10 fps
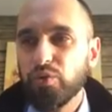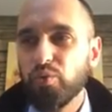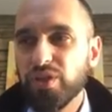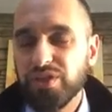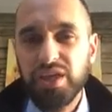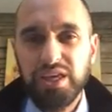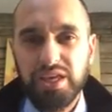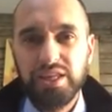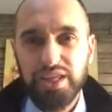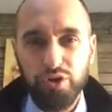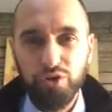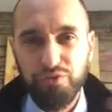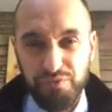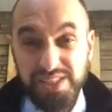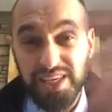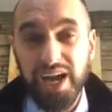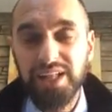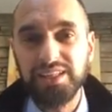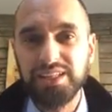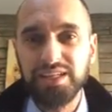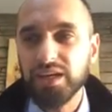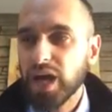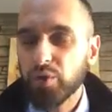we think, that all the physicality,